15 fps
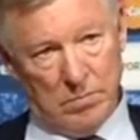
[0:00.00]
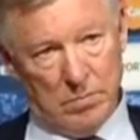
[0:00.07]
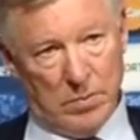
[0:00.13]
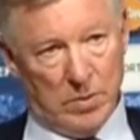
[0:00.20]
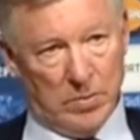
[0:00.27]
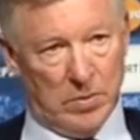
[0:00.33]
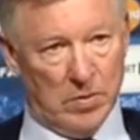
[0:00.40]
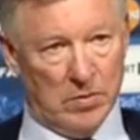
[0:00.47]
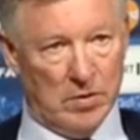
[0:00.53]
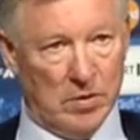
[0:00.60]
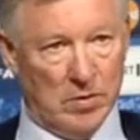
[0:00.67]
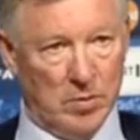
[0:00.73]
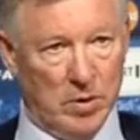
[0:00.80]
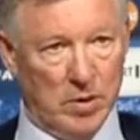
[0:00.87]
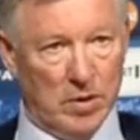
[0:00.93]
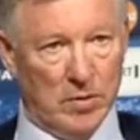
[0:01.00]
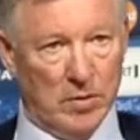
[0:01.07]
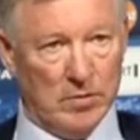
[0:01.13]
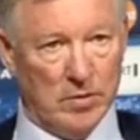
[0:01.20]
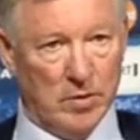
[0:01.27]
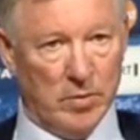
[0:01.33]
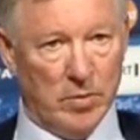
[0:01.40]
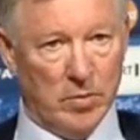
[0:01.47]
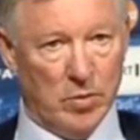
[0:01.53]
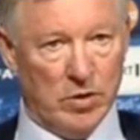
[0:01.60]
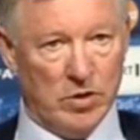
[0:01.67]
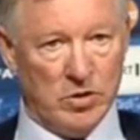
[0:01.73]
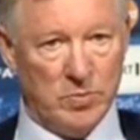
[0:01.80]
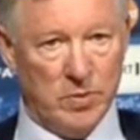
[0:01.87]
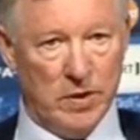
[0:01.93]
maybe we are a little bit
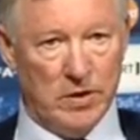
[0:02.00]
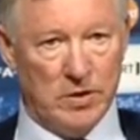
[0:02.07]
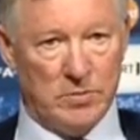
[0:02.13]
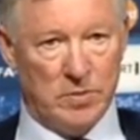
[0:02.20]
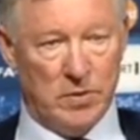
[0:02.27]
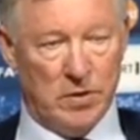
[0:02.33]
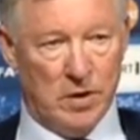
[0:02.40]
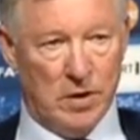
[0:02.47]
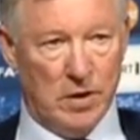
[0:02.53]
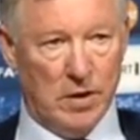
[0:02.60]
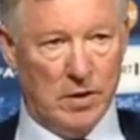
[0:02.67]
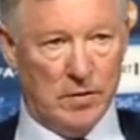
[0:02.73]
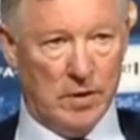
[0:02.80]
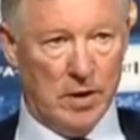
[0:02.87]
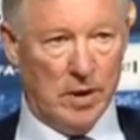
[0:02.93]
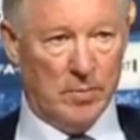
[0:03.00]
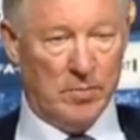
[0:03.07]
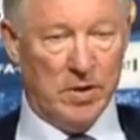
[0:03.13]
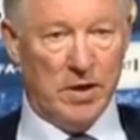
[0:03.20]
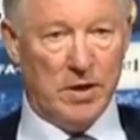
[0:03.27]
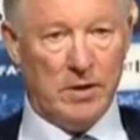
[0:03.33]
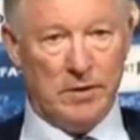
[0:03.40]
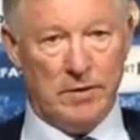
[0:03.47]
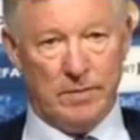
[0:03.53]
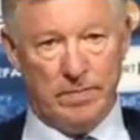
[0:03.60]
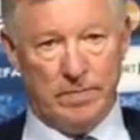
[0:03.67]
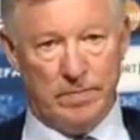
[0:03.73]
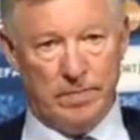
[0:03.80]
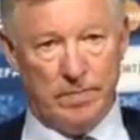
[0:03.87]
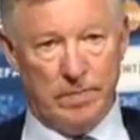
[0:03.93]
more experienced, but they are at a peak
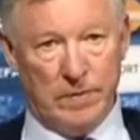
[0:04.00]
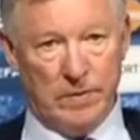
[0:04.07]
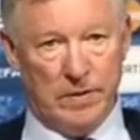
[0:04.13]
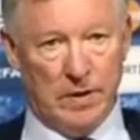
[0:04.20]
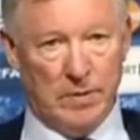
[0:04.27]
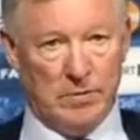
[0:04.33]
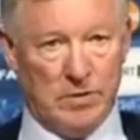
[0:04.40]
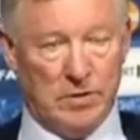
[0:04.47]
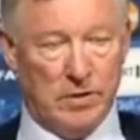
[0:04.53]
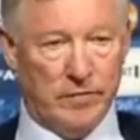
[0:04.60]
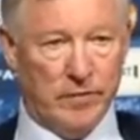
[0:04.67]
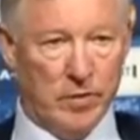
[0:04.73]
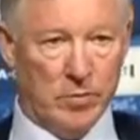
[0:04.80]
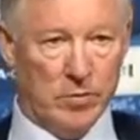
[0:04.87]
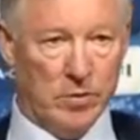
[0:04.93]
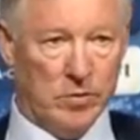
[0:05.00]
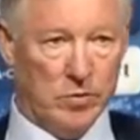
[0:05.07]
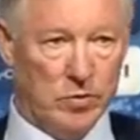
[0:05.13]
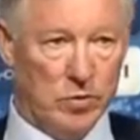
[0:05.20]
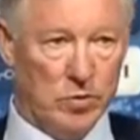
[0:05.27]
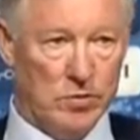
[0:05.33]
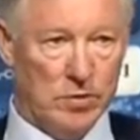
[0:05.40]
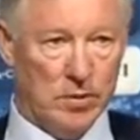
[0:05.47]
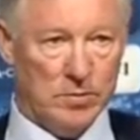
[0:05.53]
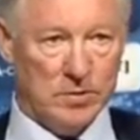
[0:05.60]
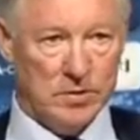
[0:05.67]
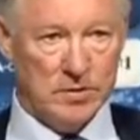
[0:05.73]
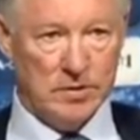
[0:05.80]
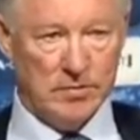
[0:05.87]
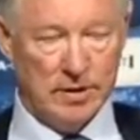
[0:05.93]
in terms of the development of the two
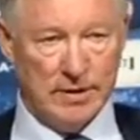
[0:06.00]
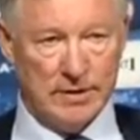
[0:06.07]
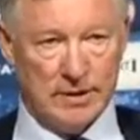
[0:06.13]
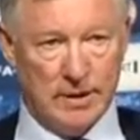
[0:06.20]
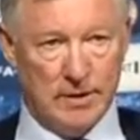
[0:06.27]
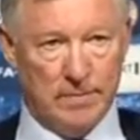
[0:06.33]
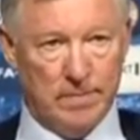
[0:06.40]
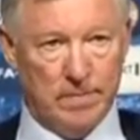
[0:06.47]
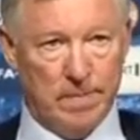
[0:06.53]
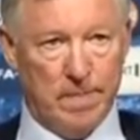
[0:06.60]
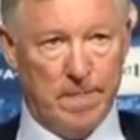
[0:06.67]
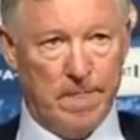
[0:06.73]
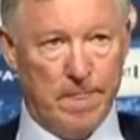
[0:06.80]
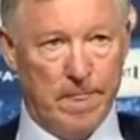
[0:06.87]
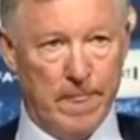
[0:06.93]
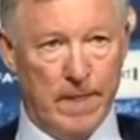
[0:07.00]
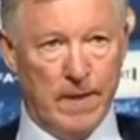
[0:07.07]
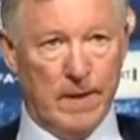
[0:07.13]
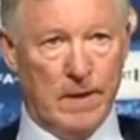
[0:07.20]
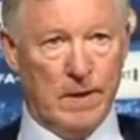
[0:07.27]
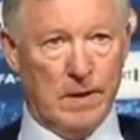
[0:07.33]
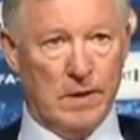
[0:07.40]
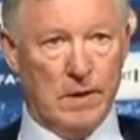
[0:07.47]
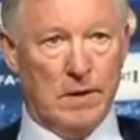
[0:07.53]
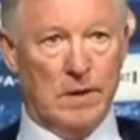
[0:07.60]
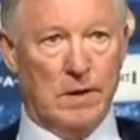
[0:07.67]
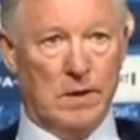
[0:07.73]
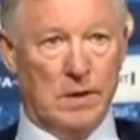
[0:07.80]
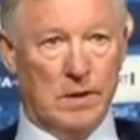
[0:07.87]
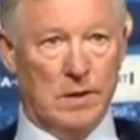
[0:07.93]
clubs since the last game,
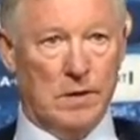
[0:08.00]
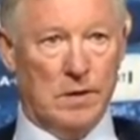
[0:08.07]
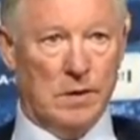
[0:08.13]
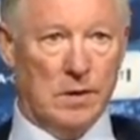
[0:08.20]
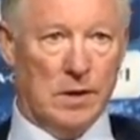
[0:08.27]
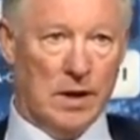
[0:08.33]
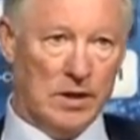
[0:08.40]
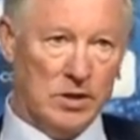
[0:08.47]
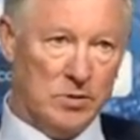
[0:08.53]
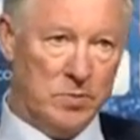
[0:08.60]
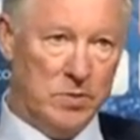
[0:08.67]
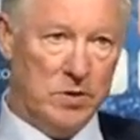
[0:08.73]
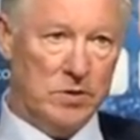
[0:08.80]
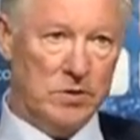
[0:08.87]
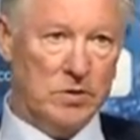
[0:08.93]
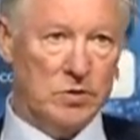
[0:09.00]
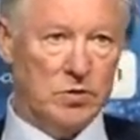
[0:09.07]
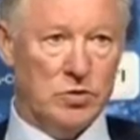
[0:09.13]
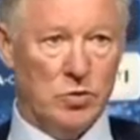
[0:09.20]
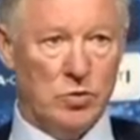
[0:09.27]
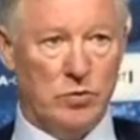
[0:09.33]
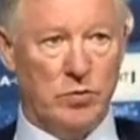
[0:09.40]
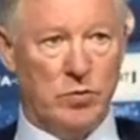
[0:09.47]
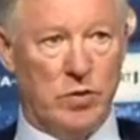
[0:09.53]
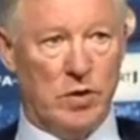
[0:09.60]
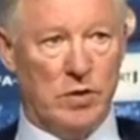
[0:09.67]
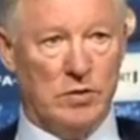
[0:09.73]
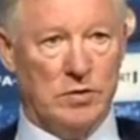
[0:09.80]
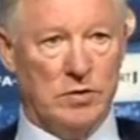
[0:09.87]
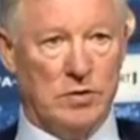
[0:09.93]
and that experience is shown with
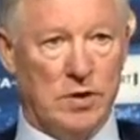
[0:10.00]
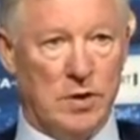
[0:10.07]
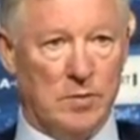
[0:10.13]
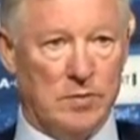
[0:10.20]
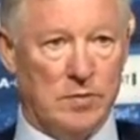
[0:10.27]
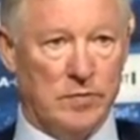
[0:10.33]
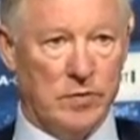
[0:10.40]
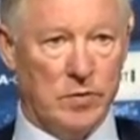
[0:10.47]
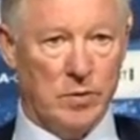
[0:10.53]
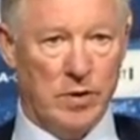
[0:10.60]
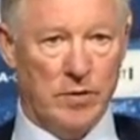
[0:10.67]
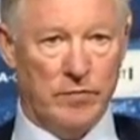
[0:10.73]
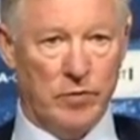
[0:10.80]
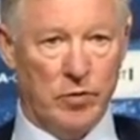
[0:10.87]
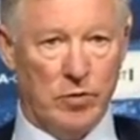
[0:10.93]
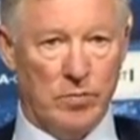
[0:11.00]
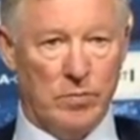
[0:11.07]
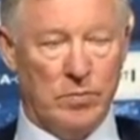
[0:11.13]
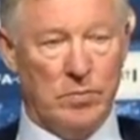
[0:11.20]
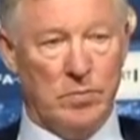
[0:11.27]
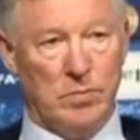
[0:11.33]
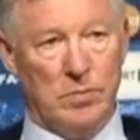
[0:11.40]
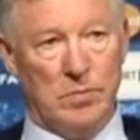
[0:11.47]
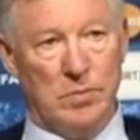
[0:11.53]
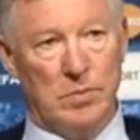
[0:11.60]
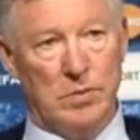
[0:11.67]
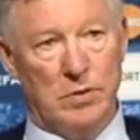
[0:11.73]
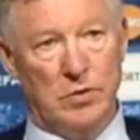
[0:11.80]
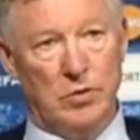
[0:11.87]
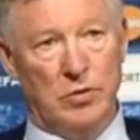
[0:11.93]
us in terms of our away form
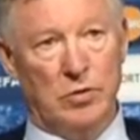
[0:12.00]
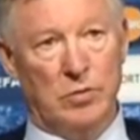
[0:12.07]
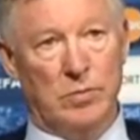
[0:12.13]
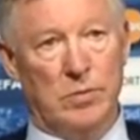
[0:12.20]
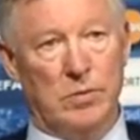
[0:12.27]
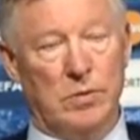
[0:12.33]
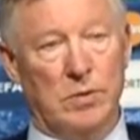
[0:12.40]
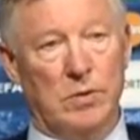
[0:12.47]
in Europe,